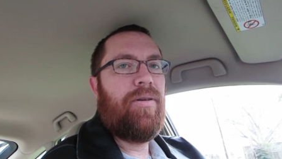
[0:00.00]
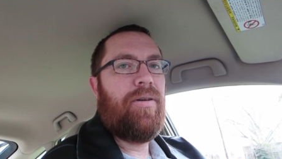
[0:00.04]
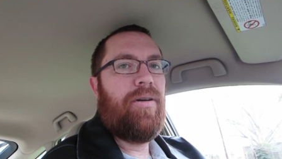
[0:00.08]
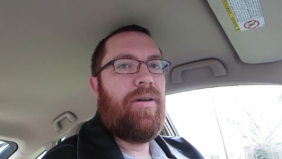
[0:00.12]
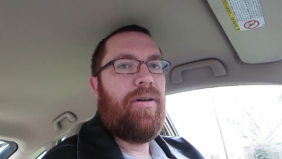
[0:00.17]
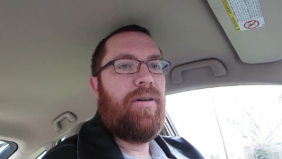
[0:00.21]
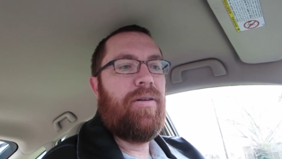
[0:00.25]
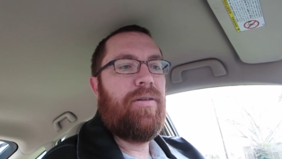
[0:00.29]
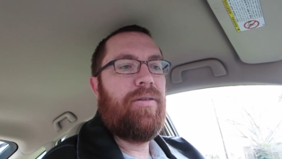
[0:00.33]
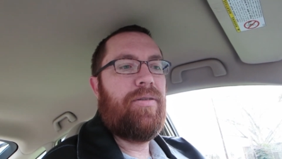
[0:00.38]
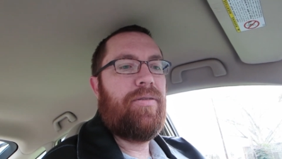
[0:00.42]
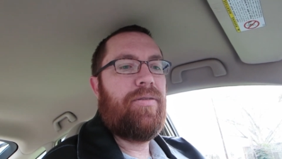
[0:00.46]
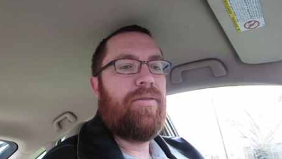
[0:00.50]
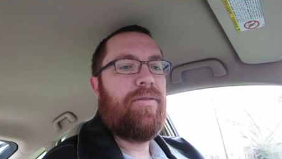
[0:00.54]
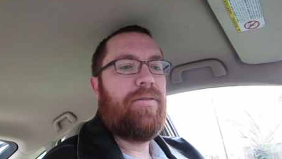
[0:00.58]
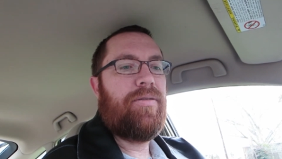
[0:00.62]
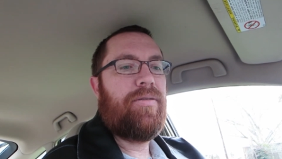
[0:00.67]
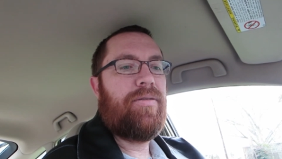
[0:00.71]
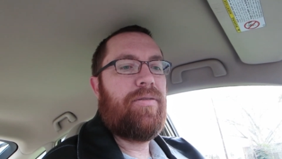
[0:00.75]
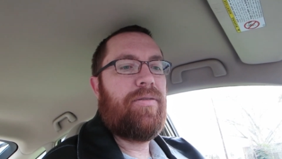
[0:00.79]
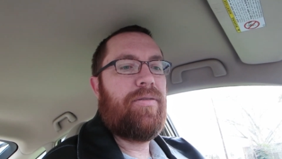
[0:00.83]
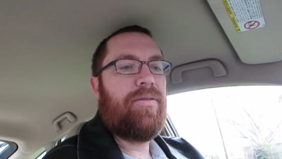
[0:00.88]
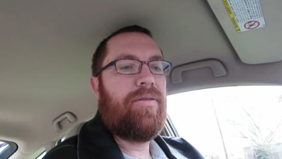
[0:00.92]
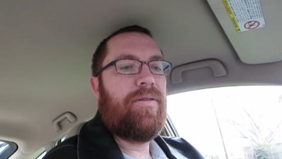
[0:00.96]
uh,
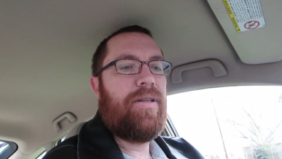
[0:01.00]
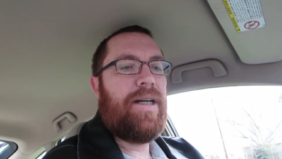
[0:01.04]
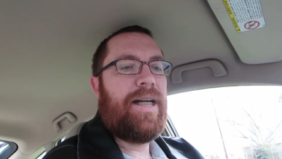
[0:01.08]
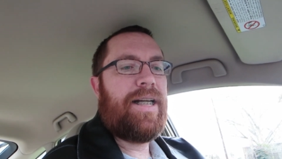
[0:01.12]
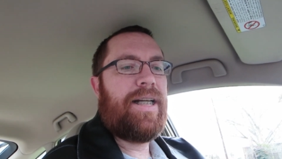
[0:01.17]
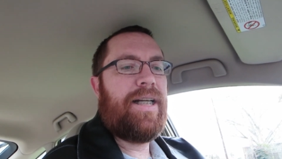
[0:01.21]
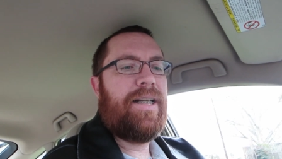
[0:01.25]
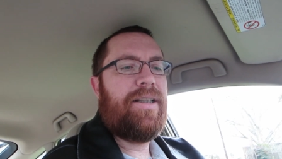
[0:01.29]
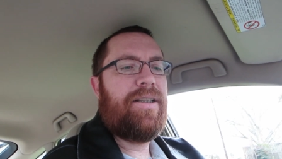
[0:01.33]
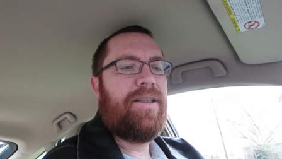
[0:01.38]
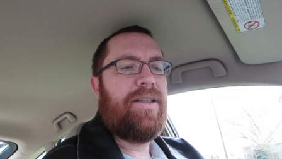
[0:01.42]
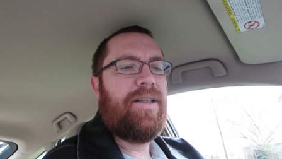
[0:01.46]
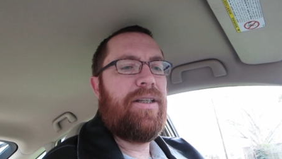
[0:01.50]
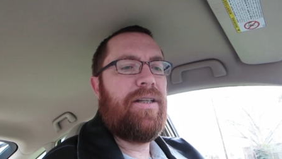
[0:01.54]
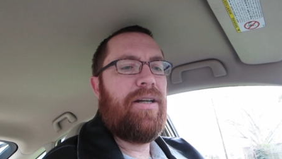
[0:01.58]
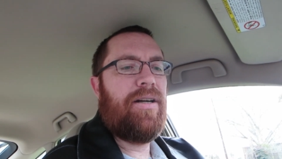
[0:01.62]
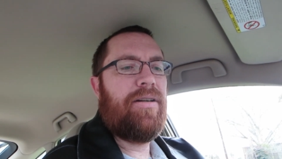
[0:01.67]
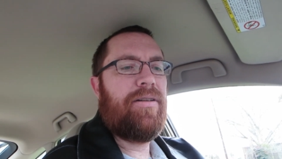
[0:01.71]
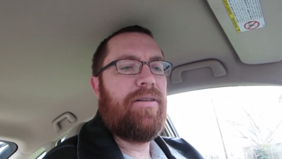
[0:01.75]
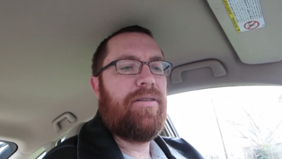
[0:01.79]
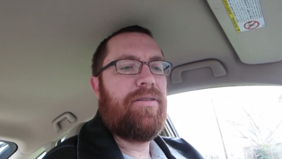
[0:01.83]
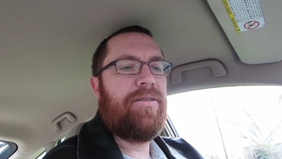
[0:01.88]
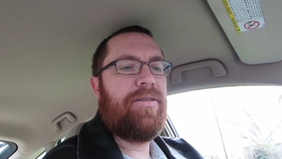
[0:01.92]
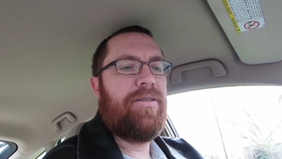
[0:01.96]
I guess, the younger